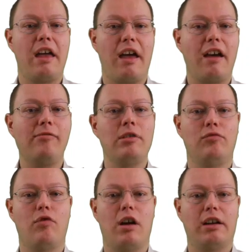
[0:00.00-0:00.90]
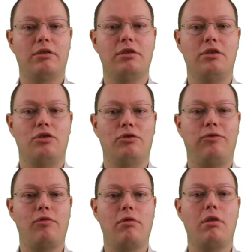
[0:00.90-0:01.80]
every record is
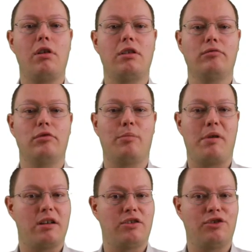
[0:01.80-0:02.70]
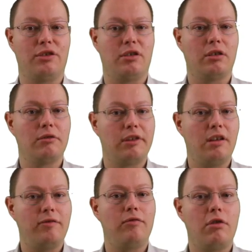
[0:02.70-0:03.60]
400 bytes long.
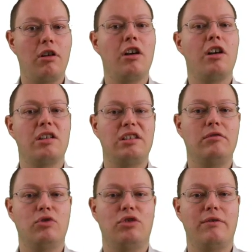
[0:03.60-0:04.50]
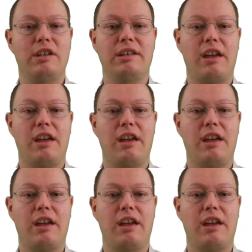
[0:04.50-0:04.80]
Therefore, SQL Server is